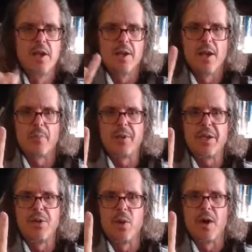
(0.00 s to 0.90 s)
Now
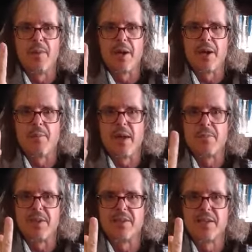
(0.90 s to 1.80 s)
Pinot Noir berry might
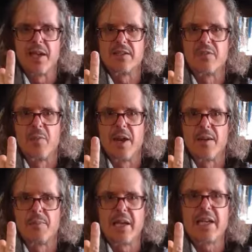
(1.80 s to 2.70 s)
be the size of my
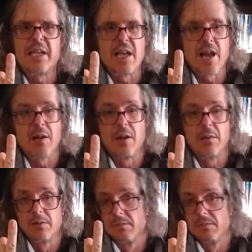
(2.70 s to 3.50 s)
pinky nail